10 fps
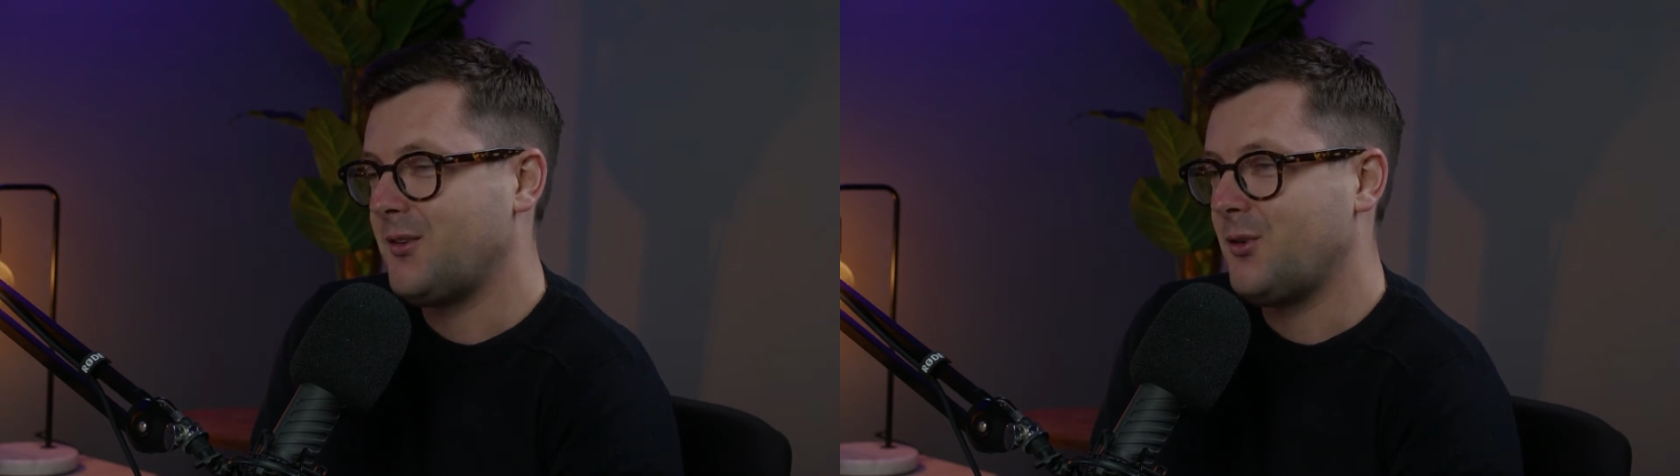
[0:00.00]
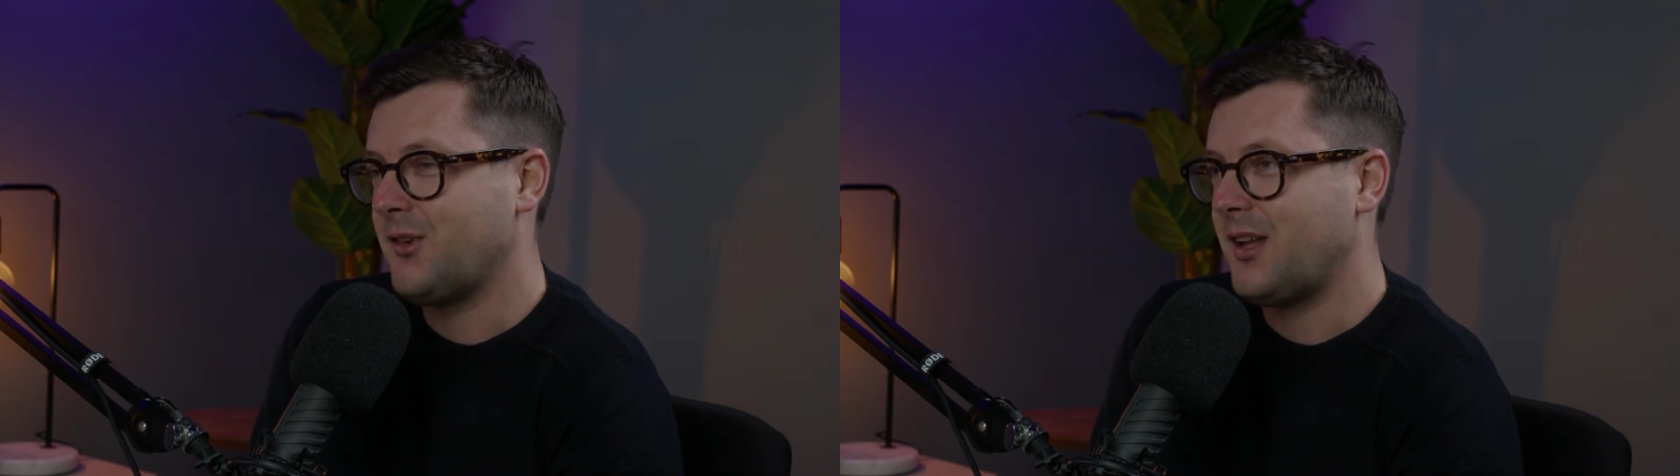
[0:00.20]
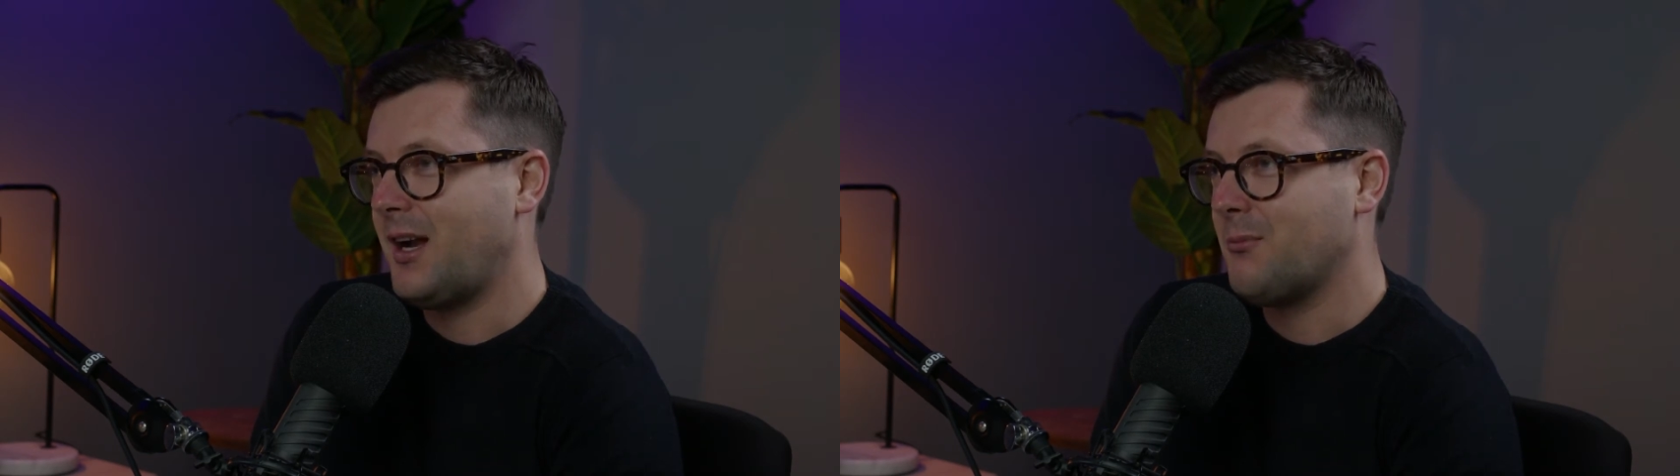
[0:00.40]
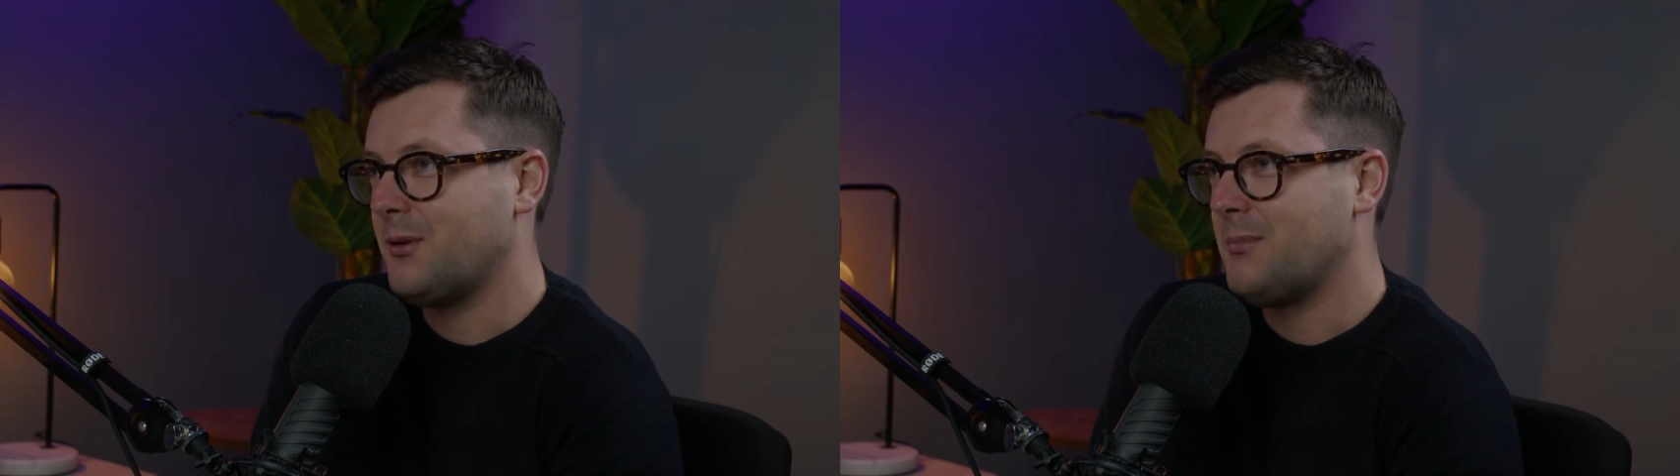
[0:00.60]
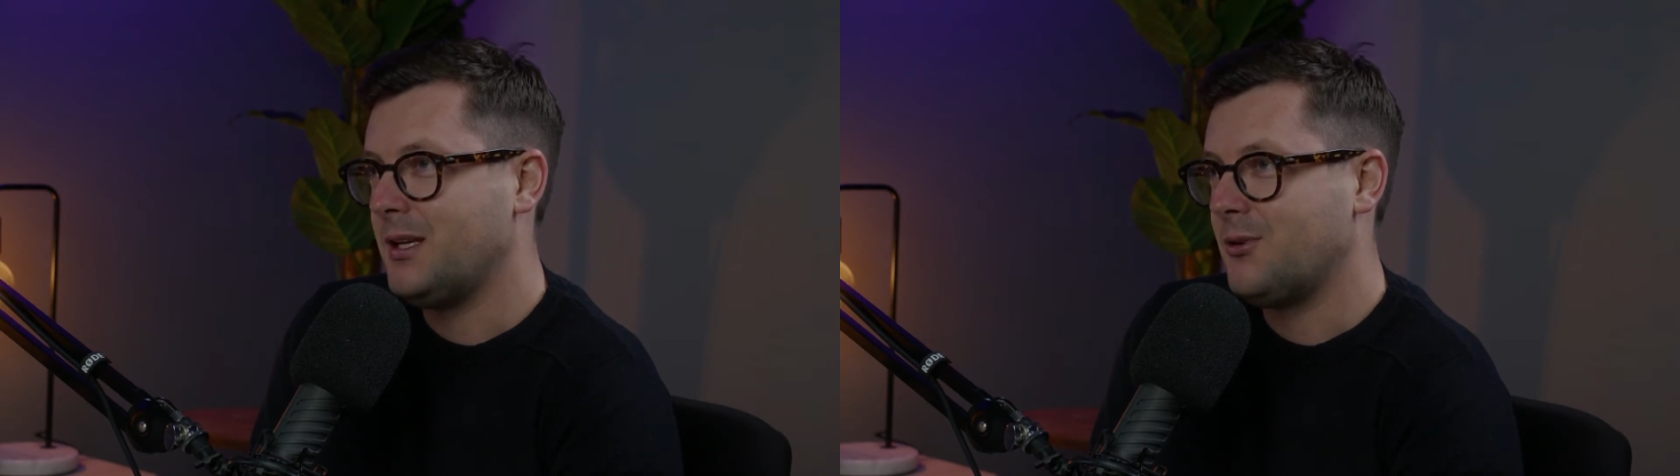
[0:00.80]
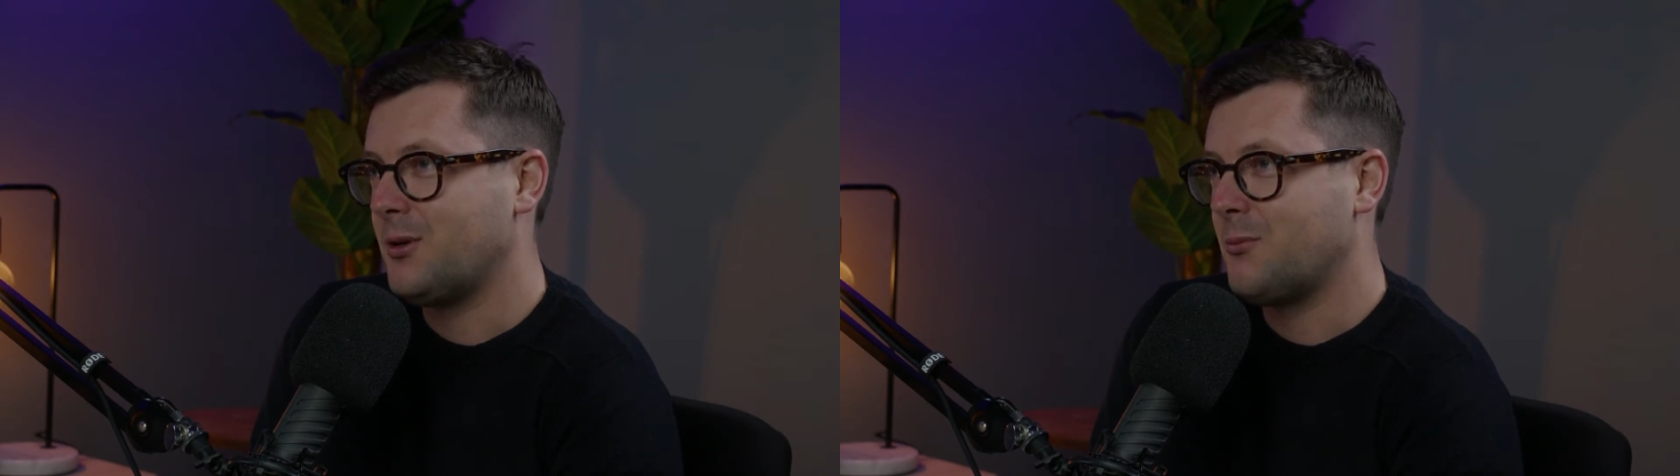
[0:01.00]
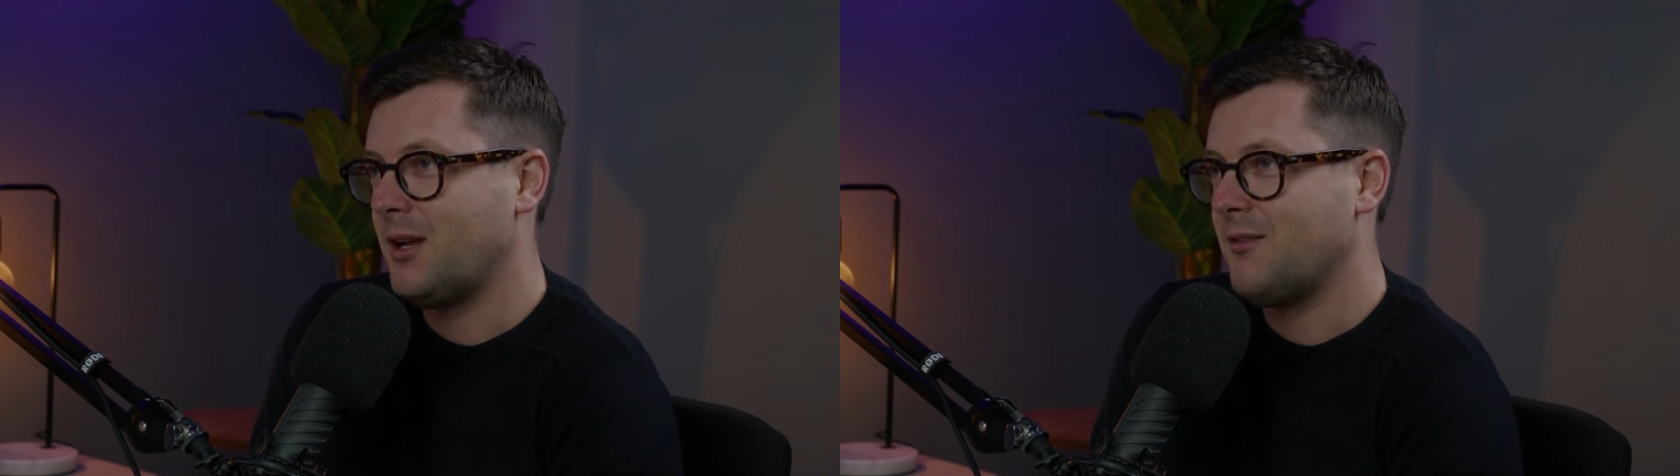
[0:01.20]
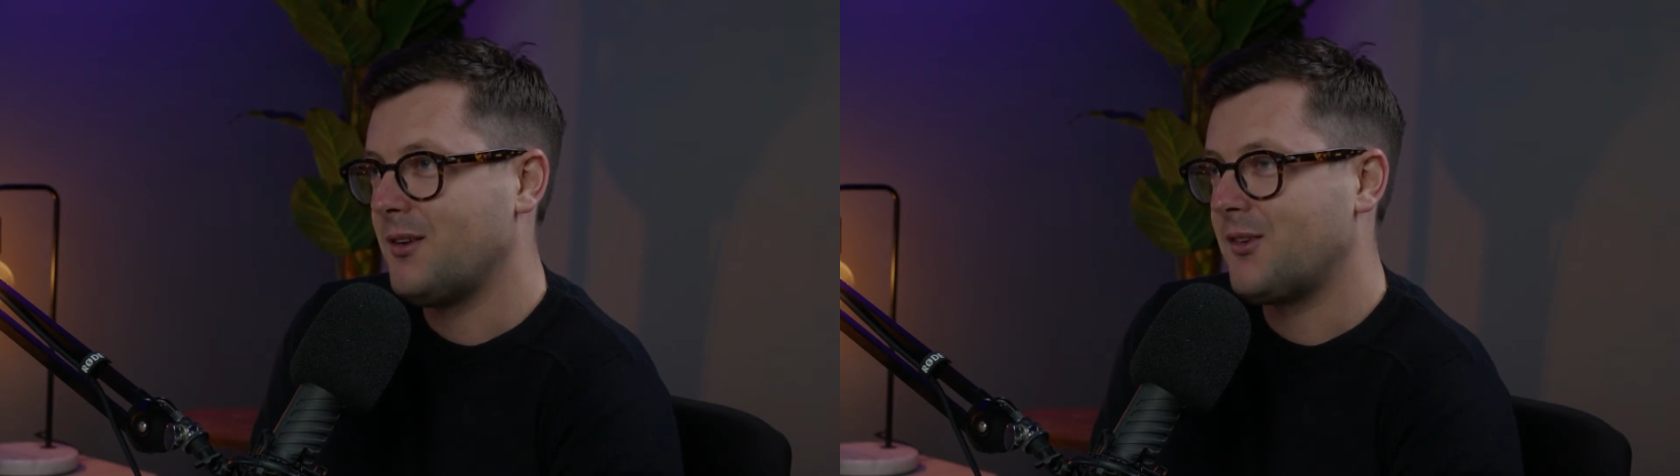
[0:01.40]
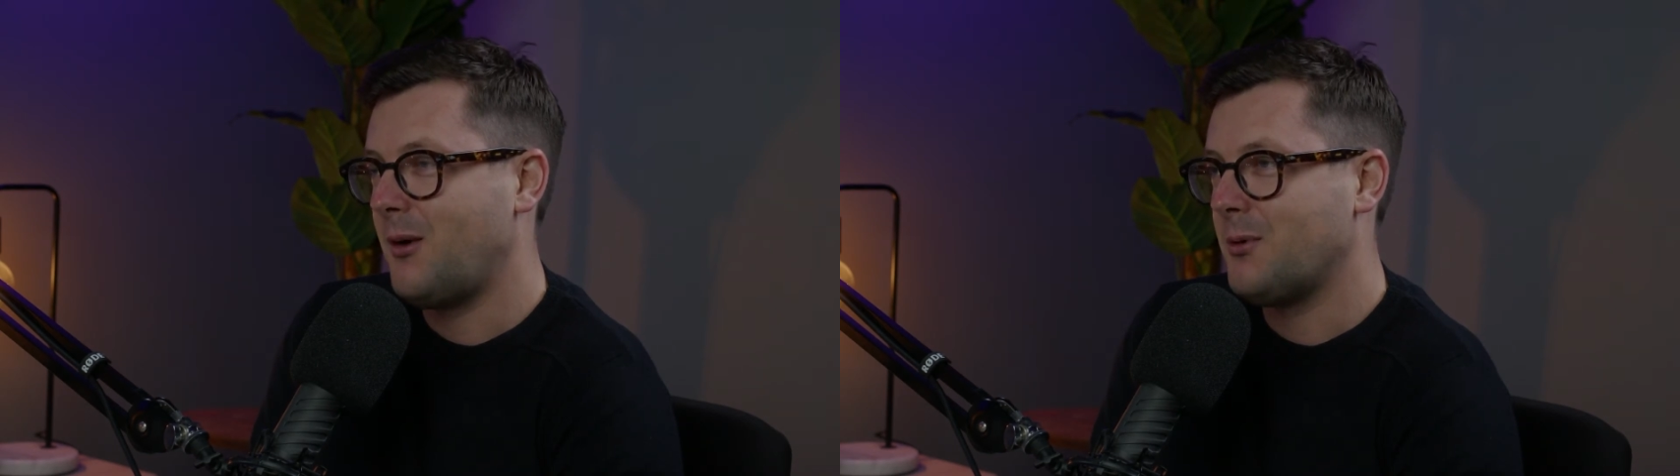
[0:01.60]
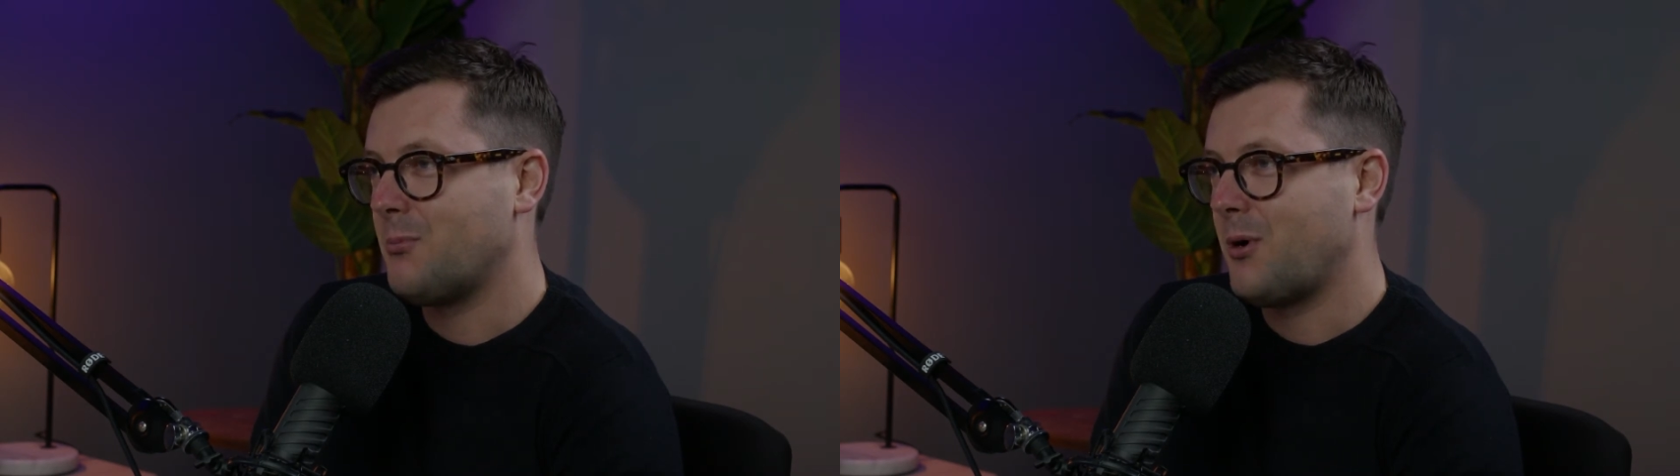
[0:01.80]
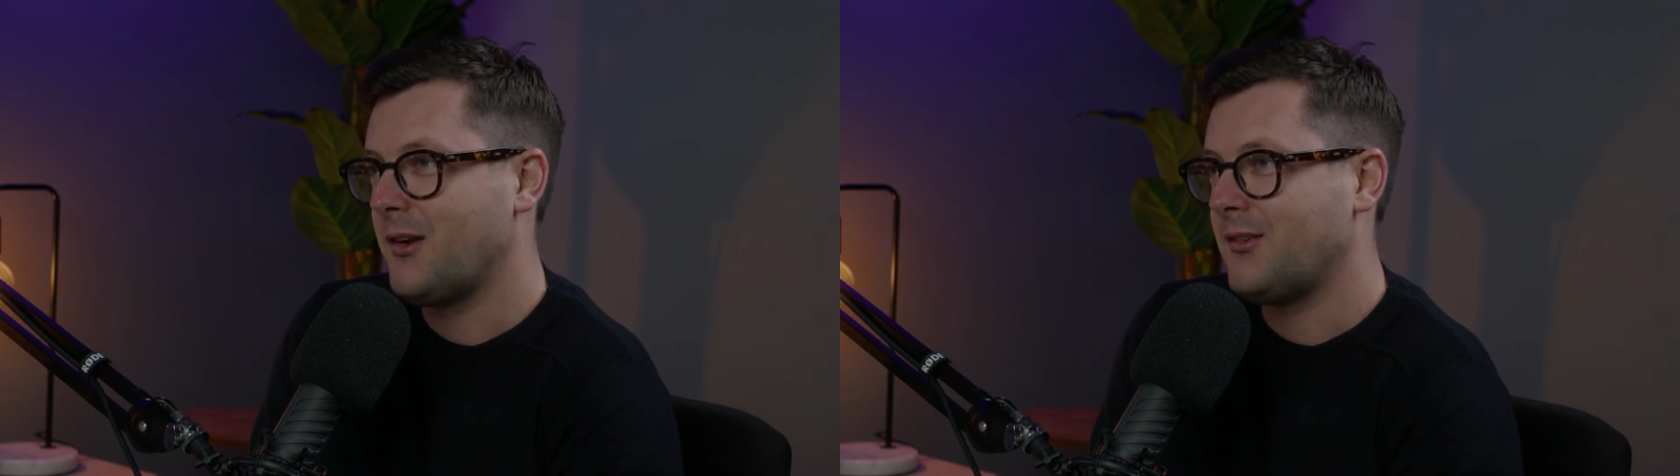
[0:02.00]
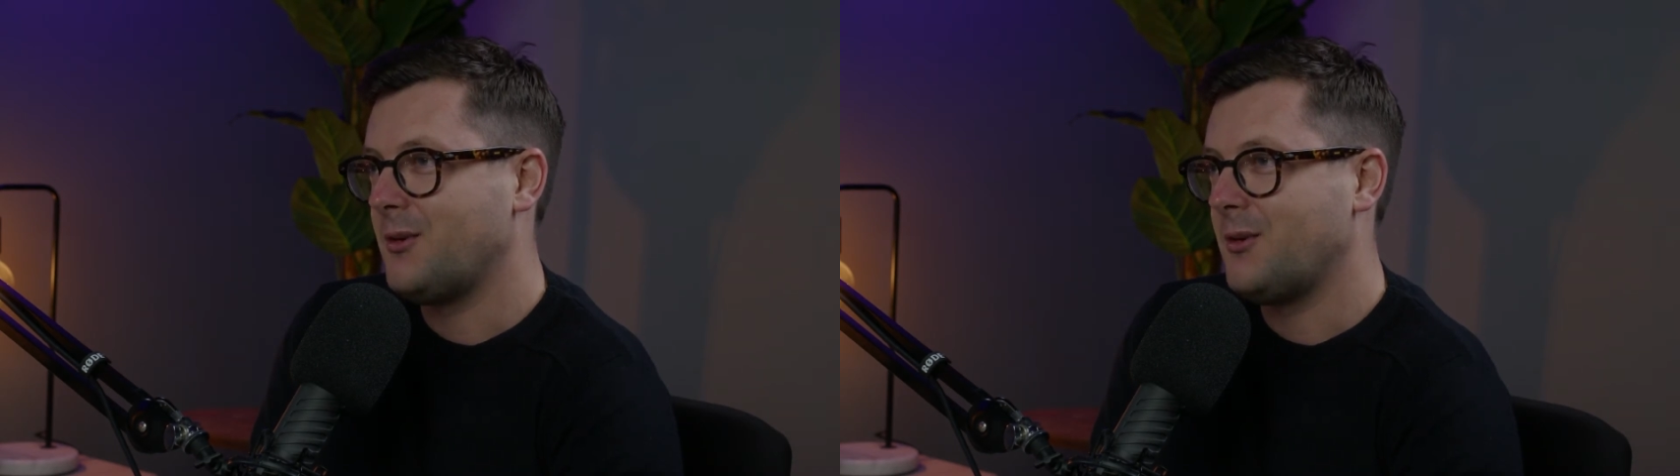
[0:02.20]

sort of started with me doing whatever Simon or Bryce